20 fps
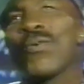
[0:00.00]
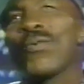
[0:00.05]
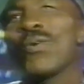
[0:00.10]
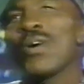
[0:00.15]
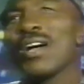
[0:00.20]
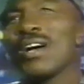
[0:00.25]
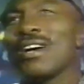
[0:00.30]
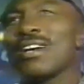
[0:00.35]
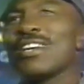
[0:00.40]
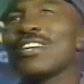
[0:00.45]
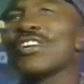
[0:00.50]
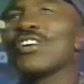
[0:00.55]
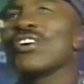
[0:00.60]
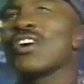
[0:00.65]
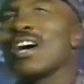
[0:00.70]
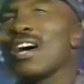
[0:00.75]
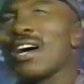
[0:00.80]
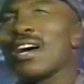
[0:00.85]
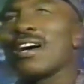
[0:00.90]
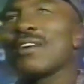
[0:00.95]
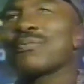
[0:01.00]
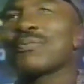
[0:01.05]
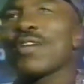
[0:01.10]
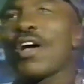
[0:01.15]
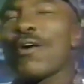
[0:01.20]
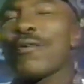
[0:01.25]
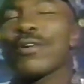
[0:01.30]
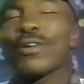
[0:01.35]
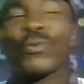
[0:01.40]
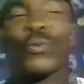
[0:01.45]
well, you know, uh,
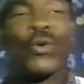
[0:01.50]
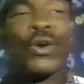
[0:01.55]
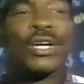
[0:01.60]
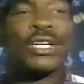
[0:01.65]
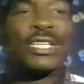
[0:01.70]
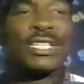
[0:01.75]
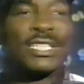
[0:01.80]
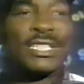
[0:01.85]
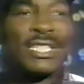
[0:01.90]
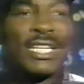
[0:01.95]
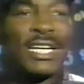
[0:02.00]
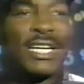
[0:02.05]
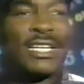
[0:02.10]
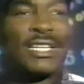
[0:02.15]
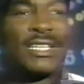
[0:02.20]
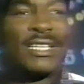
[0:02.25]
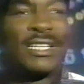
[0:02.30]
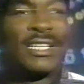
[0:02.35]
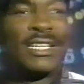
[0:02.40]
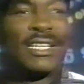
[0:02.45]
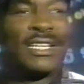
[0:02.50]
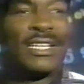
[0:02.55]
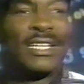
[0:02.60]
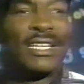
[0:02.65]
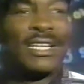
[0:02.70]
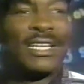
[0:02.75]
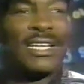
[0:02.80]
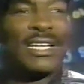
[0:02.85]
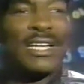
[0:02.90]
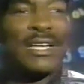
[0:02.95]
only one son,
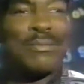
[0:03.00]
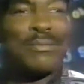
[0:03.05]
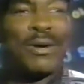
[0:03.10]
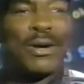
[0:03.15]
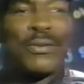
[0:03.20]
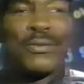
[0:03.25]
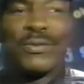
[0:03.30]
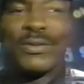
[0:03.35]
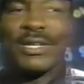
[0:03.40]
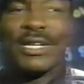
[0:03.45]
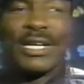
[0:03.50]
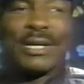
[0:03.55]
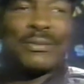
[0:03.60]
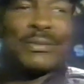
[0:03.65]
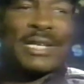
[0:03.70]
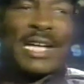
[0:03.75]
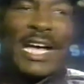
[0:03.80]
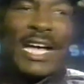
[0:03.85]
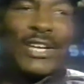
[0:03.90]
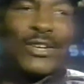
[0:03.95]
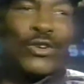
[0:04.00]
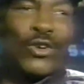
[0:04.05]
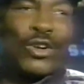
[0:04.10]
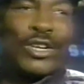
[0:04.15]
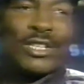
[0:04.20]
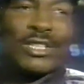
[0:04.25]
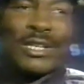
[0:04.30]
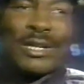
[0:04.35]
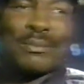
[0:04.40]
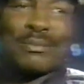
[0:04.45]
but we have nine
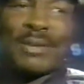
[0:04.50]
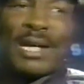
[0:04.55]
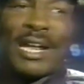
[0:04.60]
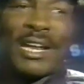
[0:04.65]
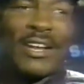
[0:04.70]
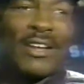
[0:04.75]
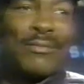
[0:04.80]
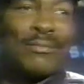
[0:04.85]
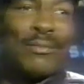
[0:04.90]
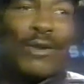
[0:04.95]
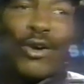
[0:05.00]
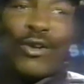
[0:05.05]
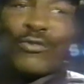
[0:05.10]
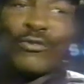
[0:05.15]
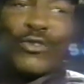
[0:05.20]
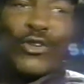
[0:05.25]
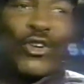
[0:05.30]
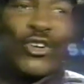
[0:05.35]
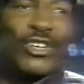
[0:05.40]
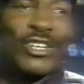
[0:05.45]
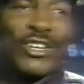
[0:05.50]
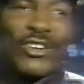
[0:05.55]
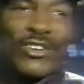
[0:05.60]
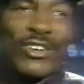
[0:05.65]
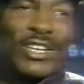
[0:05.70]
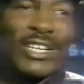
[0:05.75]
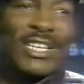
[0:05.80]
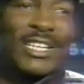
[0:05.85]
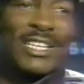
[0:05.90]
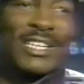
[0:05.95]
daughters. I'm, I love them all very
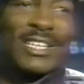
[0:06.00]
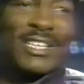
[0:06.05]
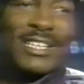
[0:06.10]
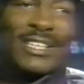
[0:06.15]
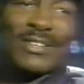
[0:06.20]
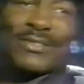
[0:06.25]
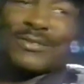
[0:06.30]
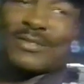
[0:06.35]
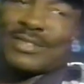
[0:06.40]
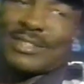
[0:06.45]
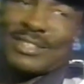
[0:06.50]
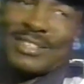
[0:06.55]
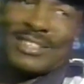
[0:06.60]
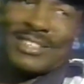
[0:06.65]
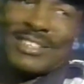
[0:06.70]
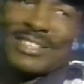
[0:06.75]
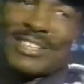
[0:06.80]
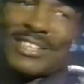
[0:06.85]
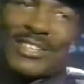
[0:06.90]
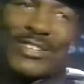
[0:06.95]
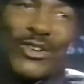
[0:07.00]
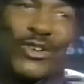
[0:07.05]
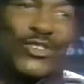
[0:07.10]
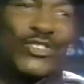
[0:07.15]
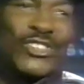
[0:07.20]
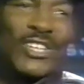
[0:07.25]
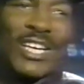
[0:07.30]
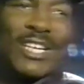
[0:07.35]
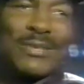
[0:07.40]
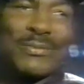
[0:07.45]
dearly no
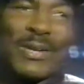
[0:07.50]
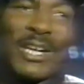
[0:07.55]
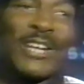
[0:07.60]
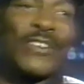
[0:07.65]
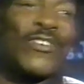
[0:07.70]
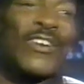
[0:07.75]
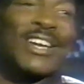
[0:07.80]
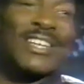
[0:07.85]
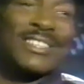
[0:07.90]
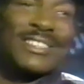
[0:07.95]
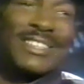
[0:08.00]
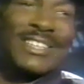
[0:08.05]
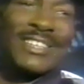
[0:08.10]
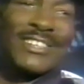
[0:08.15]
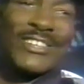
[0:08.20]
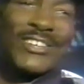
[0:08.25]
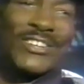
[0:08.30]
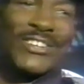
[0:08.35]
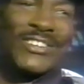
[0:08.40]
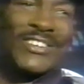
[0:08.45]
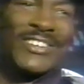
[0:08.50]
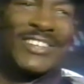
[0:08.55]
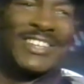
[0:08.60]
son, but a grandson, though.